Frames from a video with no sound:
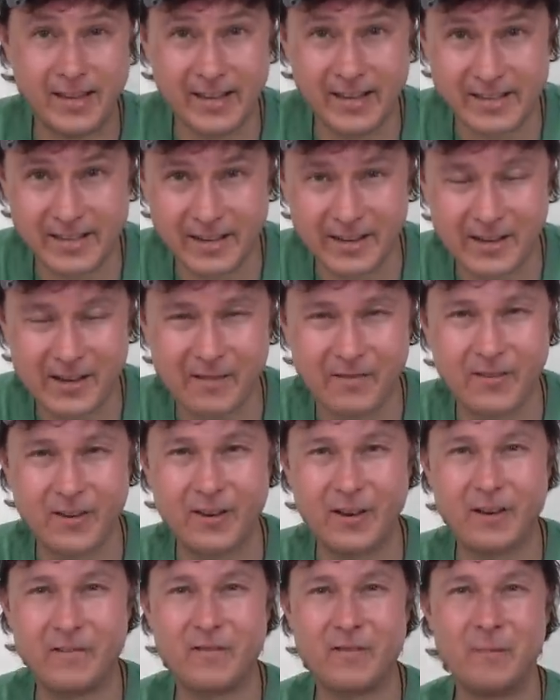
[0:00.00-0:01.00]
easy, and
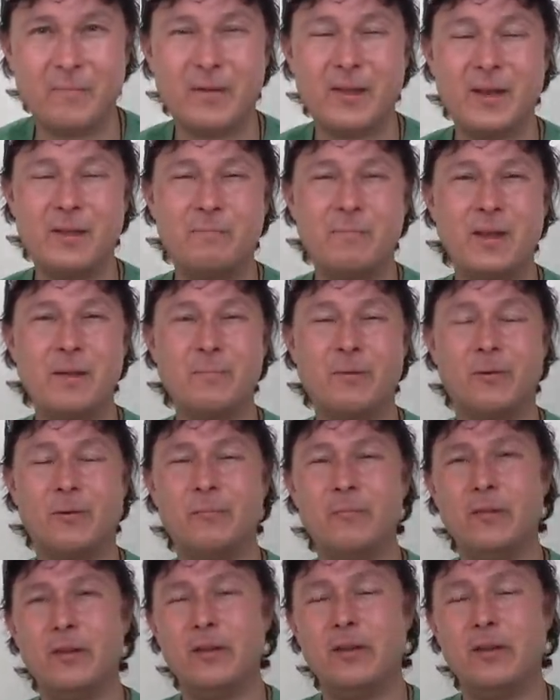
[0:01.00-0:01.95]
convenient for many people.